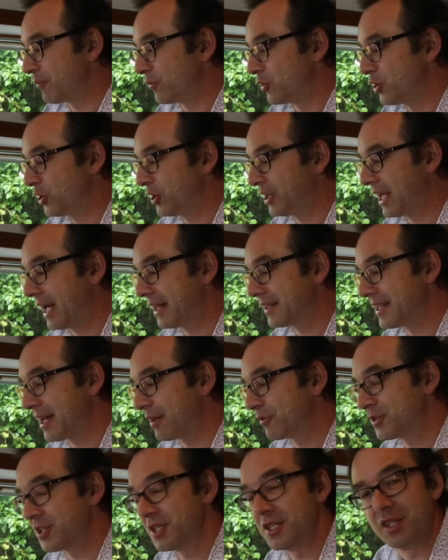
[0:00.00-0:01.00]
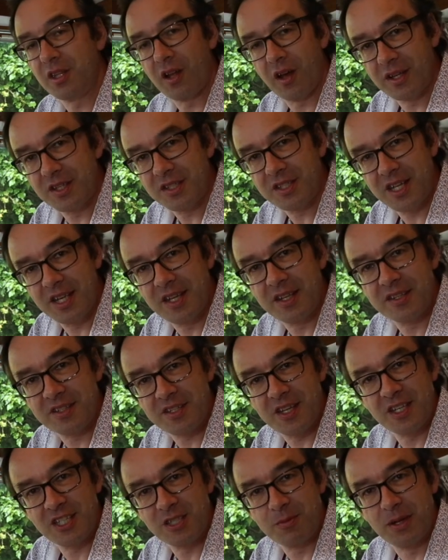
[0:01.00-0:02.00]
you can get down to 19
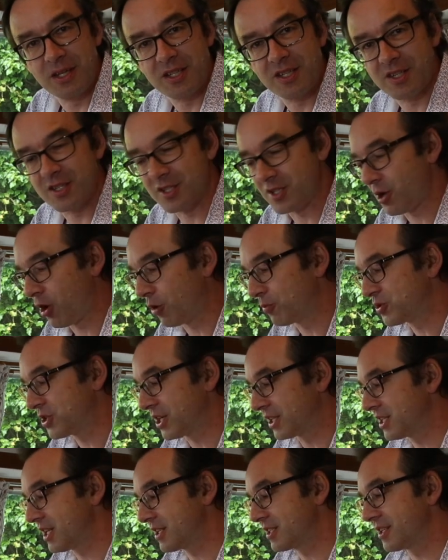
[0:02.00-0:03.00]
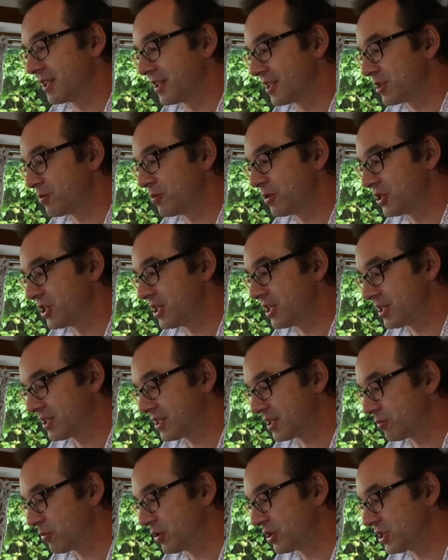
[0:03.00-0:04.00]
centimeters object distance, which
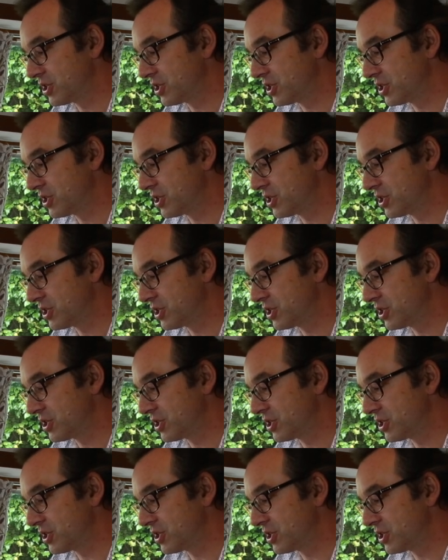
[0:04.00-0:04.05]
is